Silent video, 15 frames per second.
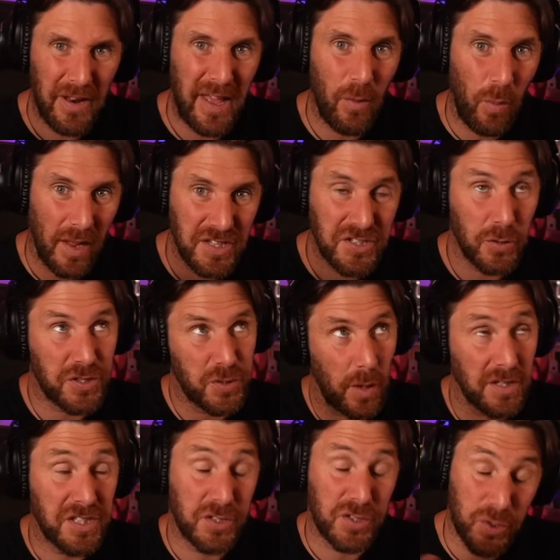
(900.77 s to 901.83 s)
it once or
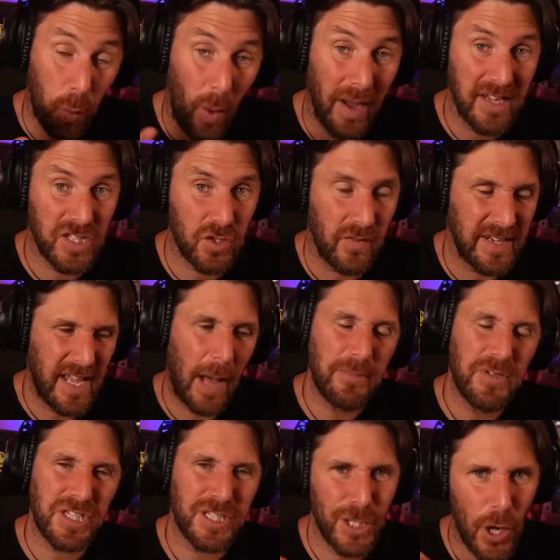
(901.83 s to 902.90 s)
uh, twice already. I'm
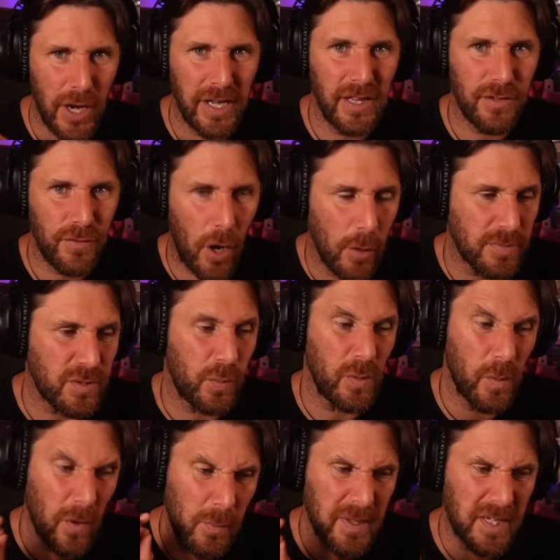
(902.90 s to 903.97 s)
just learning the ropes. We
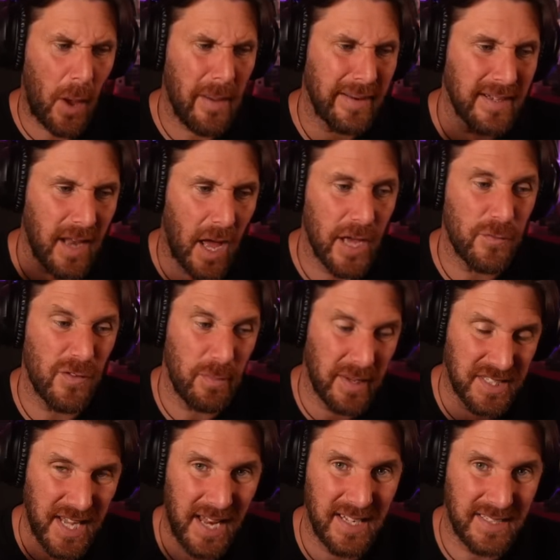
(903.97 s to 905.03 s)
will be going live with my
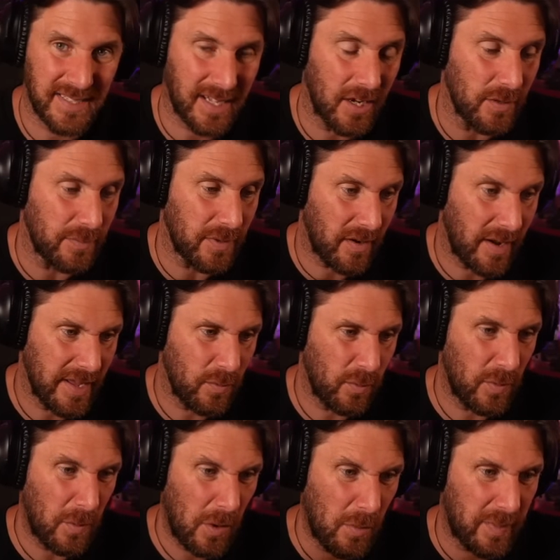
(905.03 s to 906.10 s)
telescope, all right? We
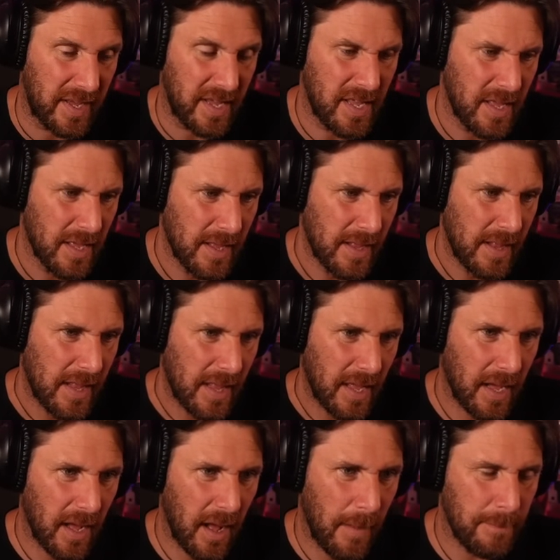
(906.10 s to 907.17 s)
will be.
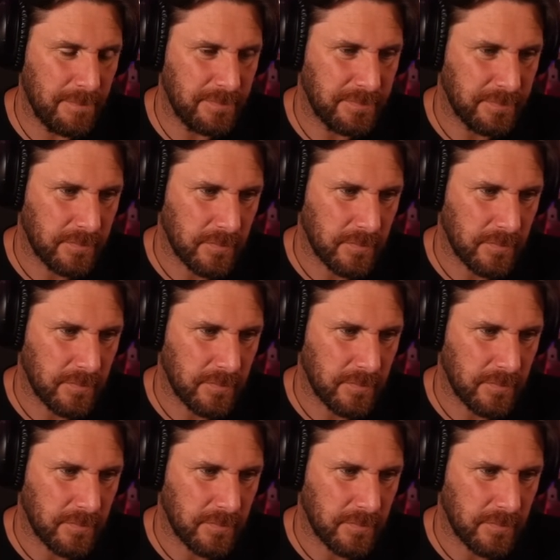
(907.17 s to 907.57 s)
Um,